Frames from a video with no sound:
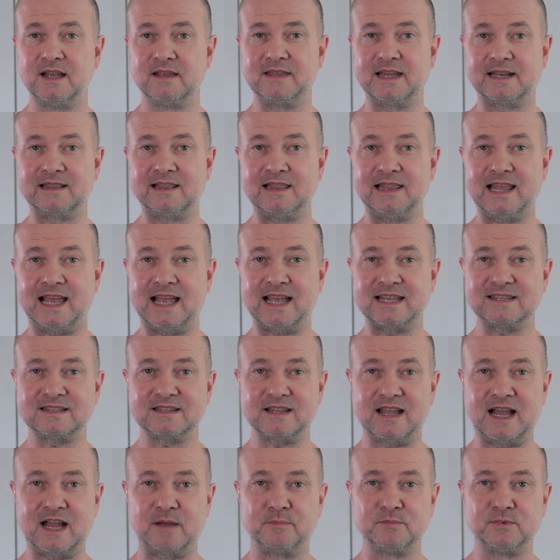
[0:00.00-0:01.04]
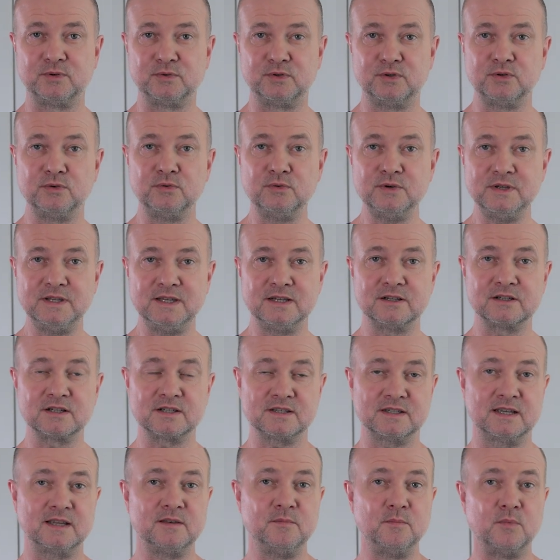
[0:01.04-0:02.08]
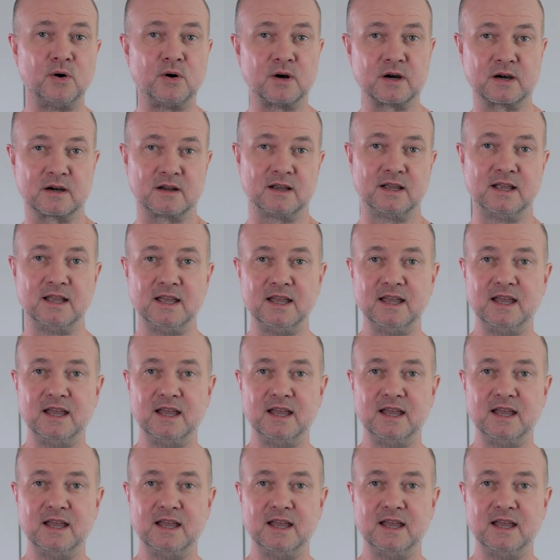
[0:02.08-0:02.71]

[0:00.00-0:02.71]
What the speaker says: that last up to 2 years and more.